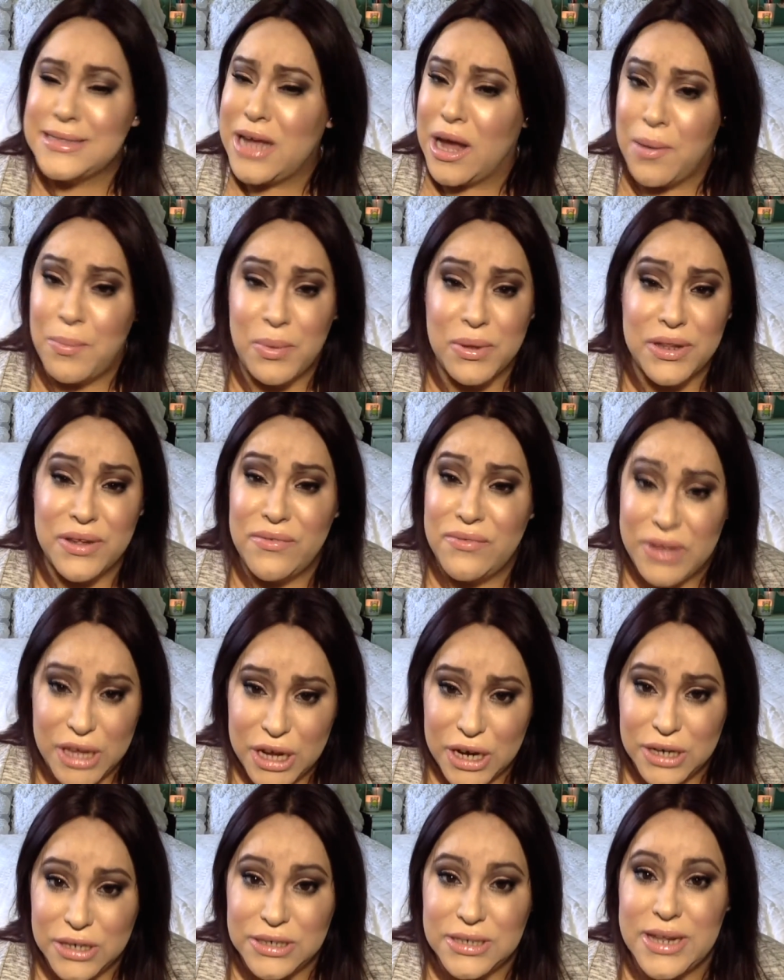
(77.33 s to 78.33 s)
couple of
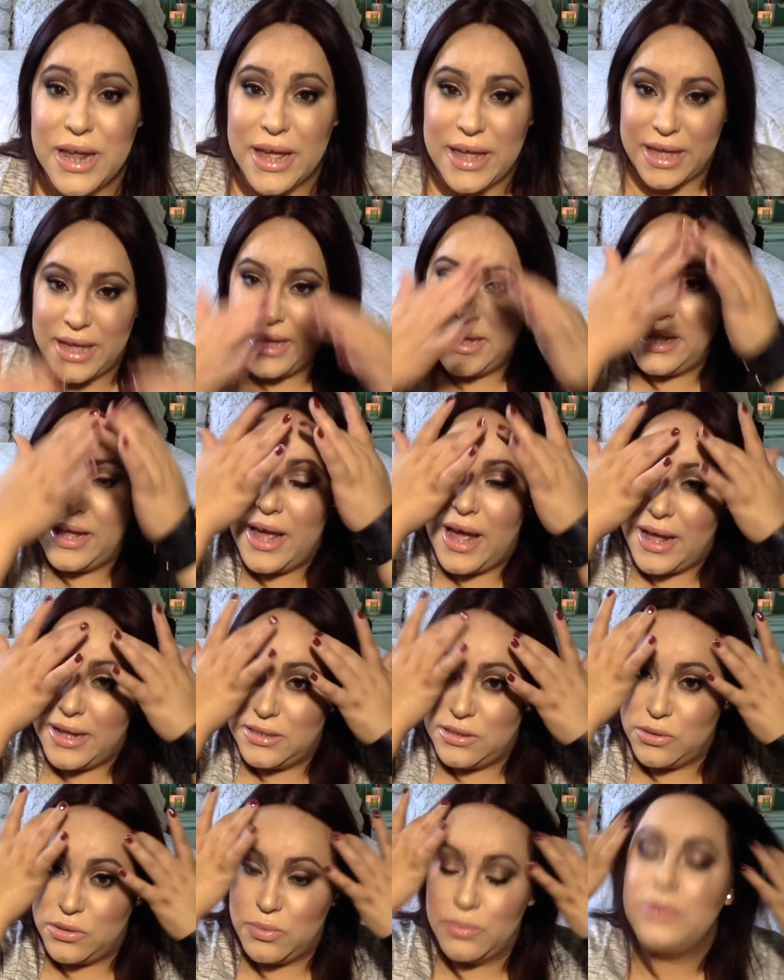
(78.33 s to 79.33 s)
years. Like, it
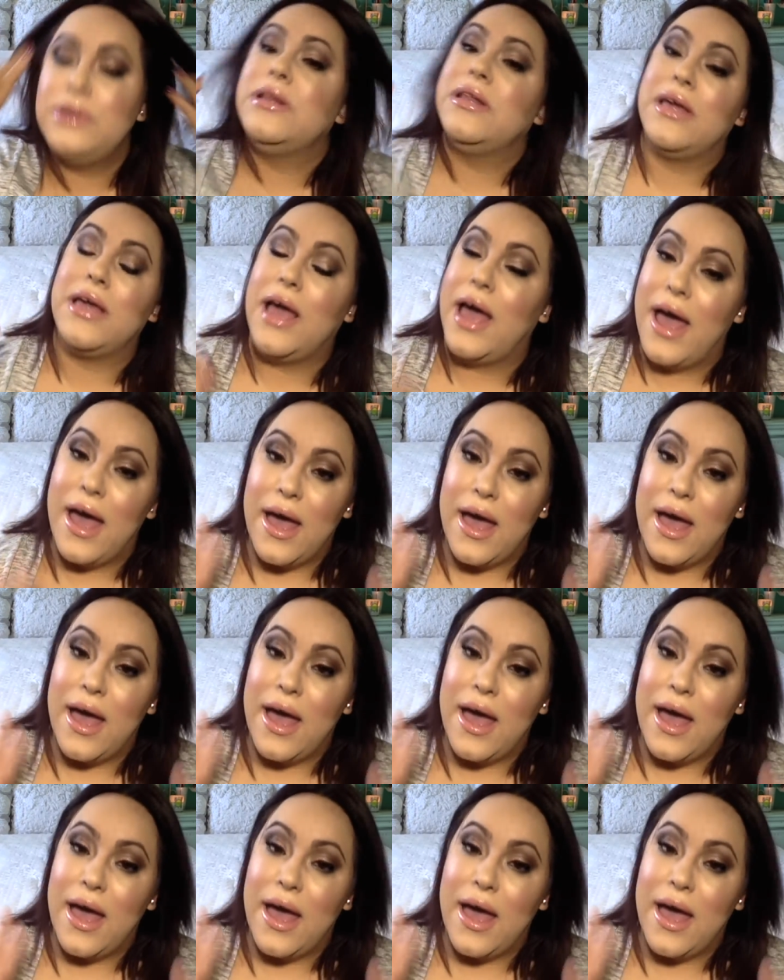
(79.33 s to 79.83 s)
has really,